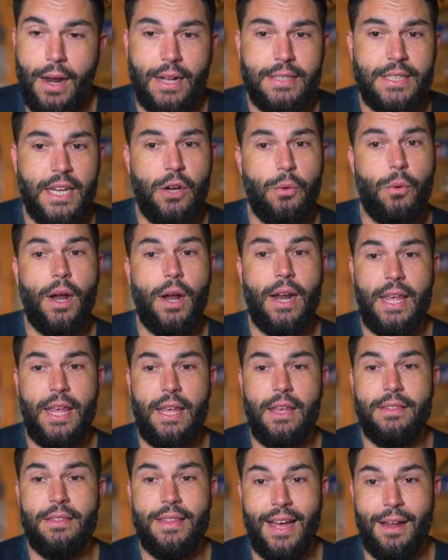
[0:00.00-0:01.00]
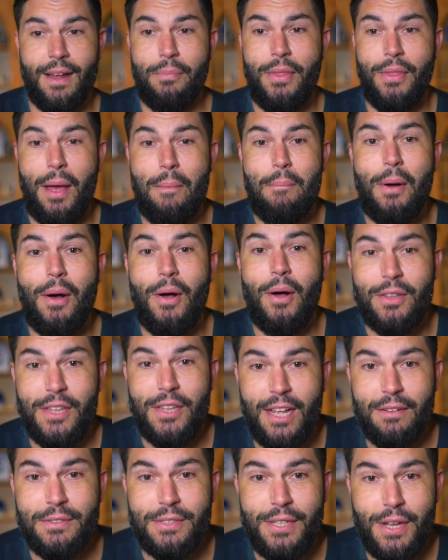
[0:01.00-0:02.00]
I tell you what, he that that ball in
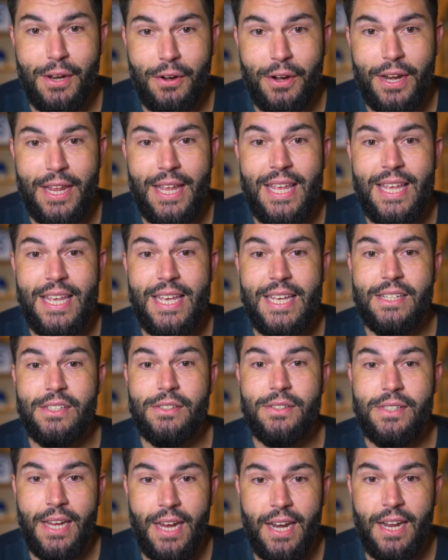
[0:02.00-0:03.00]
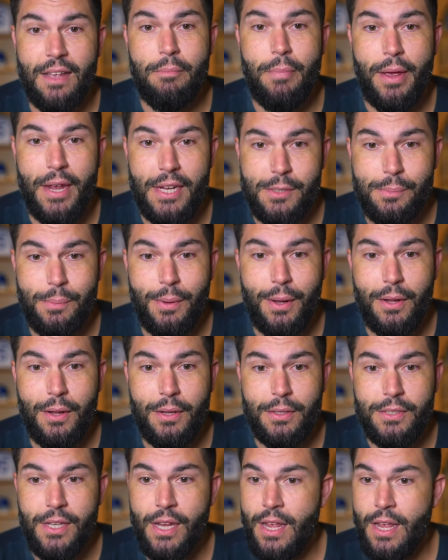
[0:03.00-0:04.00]
left center, he is hitting
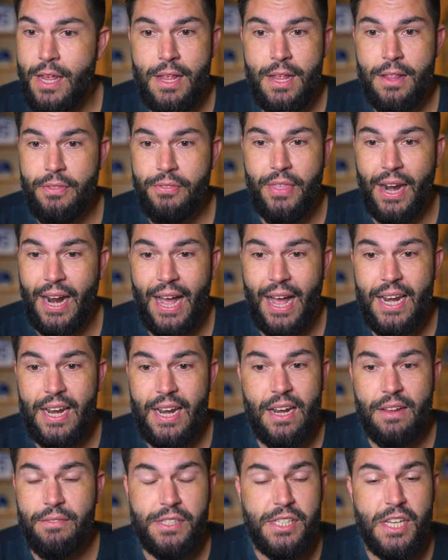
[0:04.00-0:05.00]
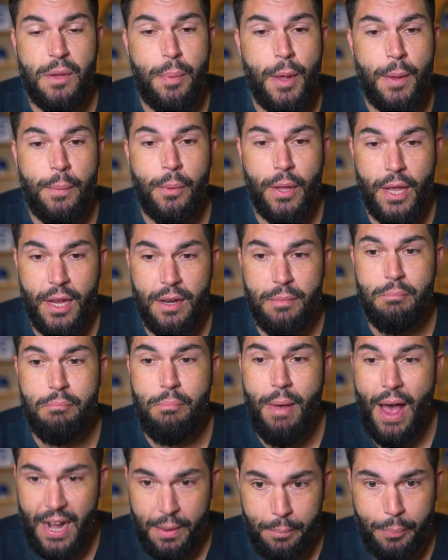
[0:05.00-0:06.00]
baseballs that I didn't even see people hit in
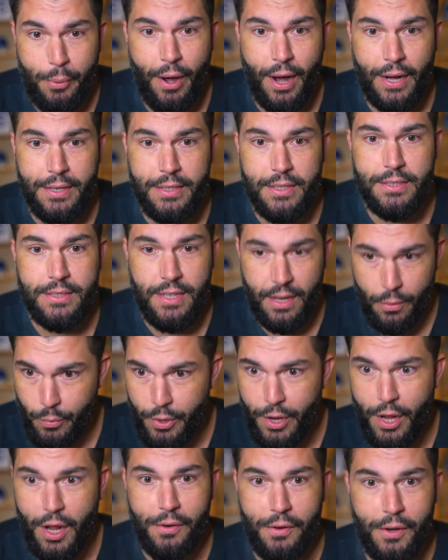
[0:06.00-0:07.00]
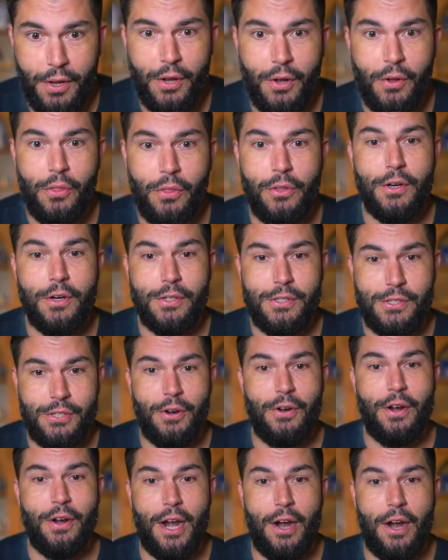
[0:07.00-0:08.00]
batting practice. And we all know there are
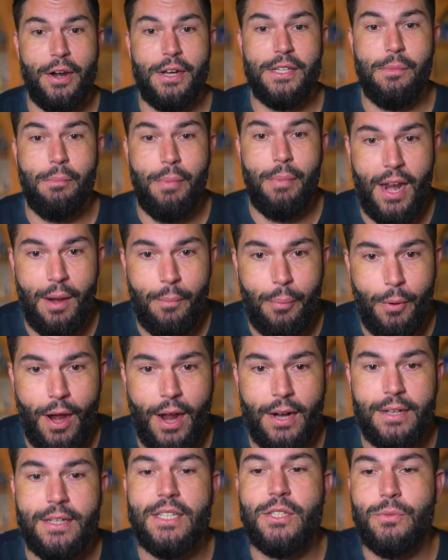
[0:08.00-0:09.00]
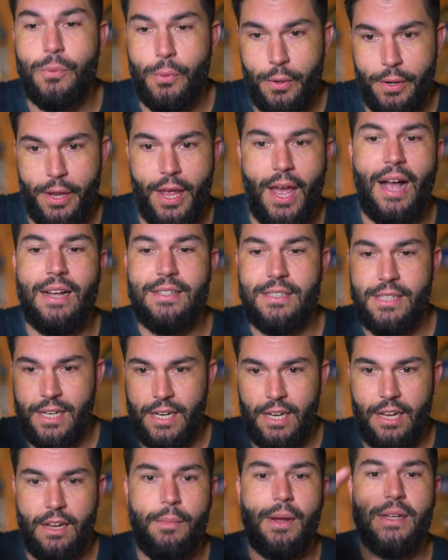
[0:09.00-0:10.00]
certain areas in batting practice where, yeah, I seen
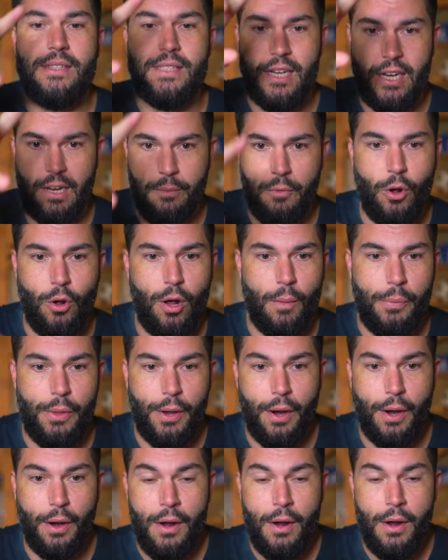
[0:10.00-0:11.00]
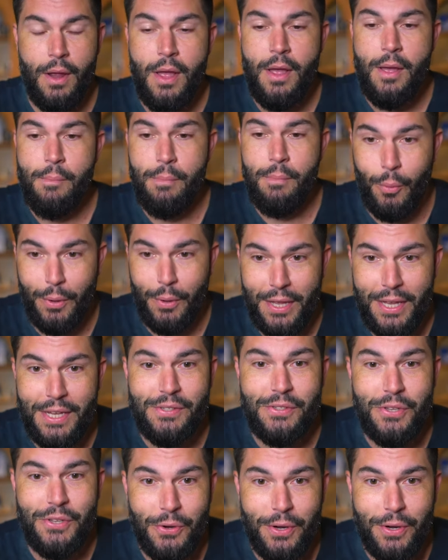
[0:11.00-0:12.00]
him, I seen him go up there. But what he's
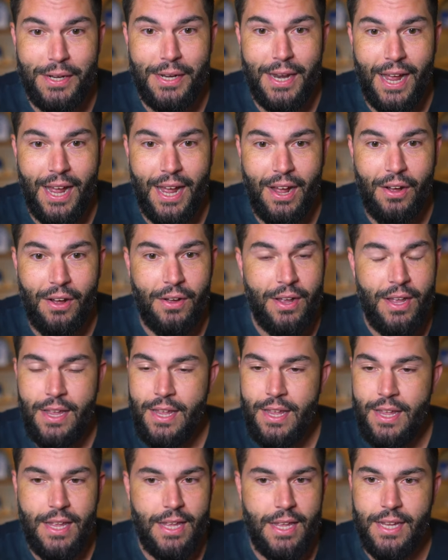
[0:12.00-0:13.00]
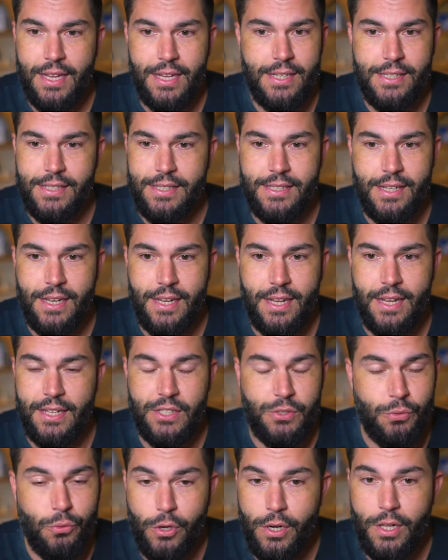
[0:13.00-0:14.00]
doing now is
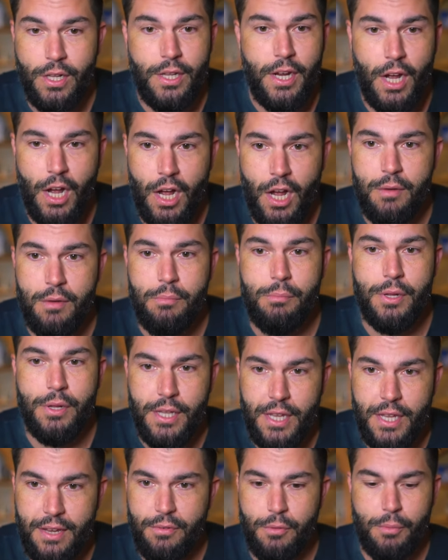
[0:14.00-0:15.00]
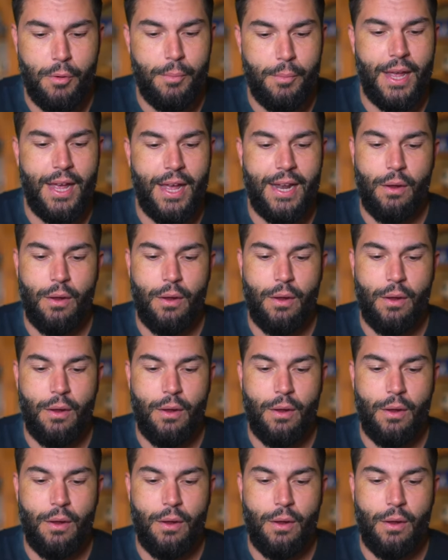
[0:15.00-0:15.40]
is really unbelievable, man.